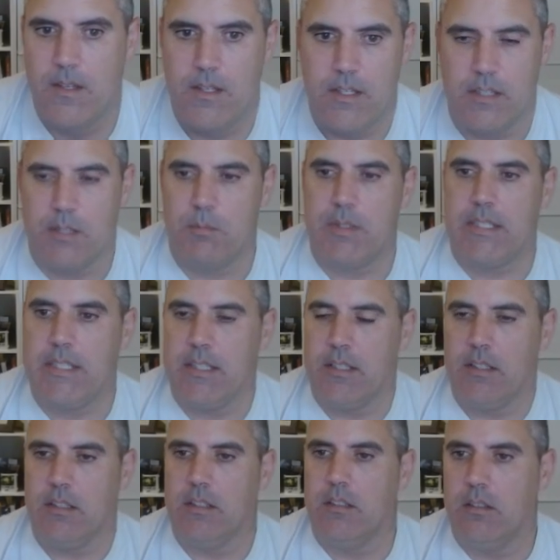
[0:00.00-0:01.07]
And let me get
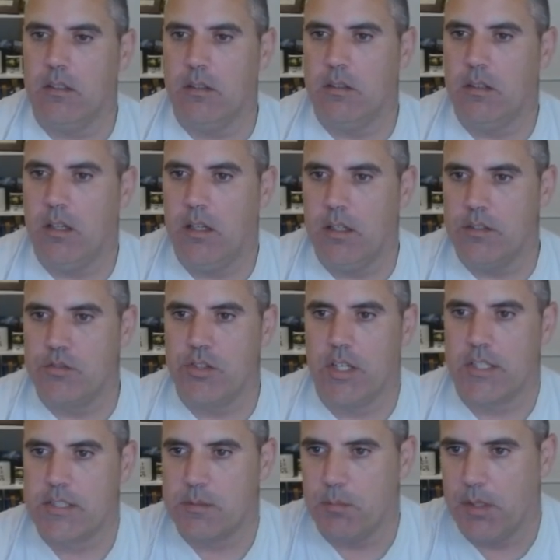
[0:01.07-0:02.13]
a little,
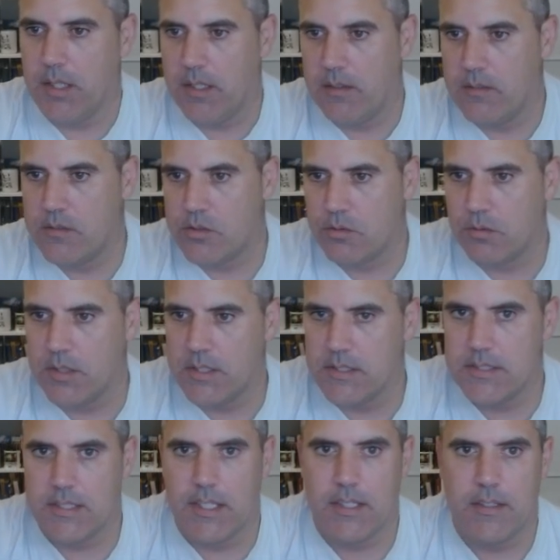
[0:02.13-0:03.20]
adjust my screen
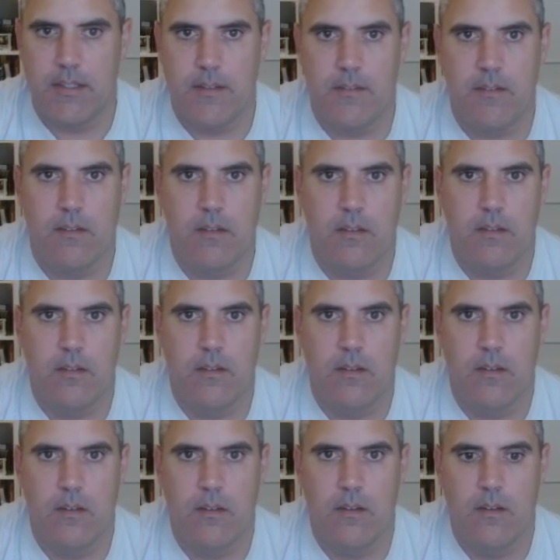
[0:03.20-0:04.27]
slightly.
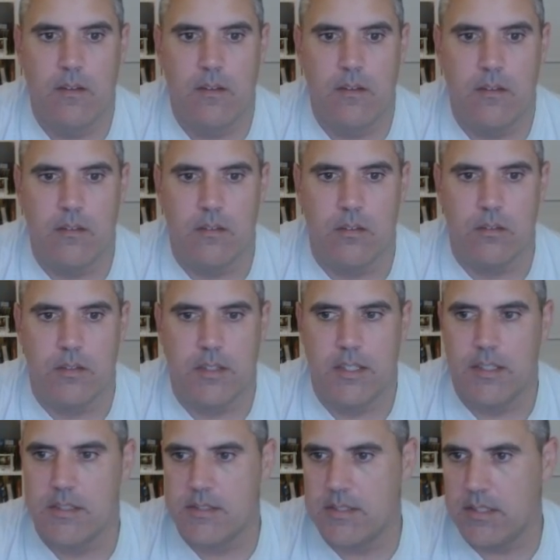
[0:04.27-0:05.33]
I know you
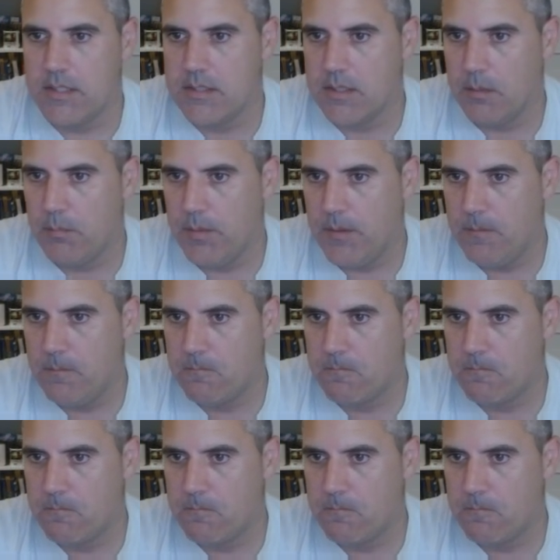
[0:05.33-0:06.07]
can't see something.